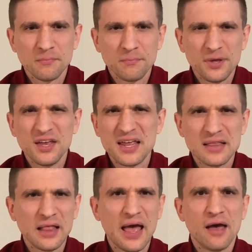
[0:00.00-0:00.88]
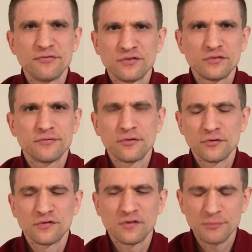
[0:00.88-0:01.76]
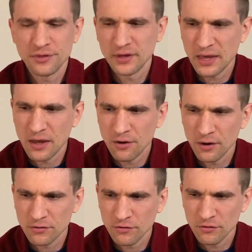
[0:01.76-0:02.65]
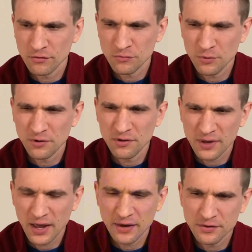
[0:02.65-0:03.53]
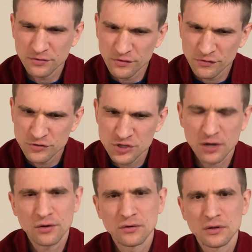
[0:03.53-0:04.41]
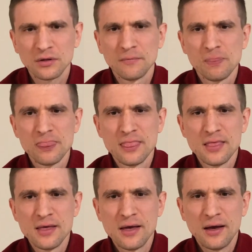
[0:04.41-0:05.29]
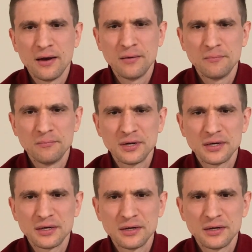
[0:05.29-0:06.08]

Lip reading: pity laughs for some of the characters, where you kind of just chuckle, but